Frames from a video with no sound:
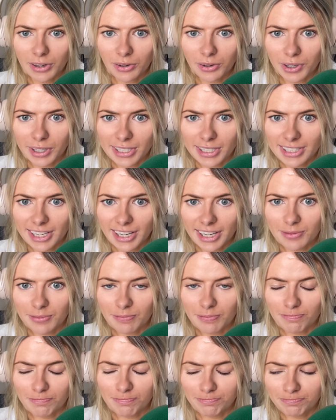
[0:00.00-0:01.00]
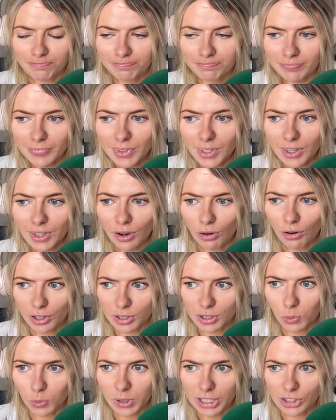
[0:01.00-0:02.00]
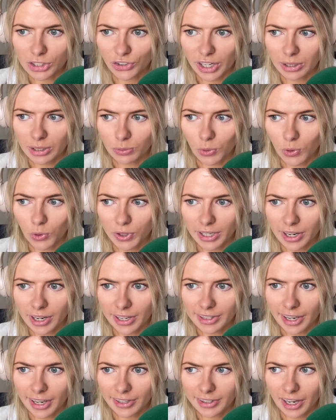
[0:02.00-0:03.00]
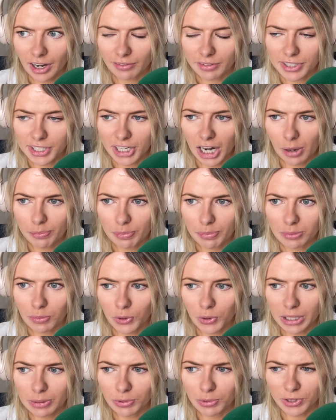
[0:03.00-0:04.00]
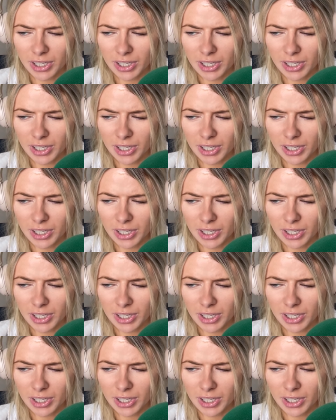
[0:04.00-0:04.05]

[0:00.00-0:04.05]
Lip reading: The horse won his grade 1, and they obviously got big money.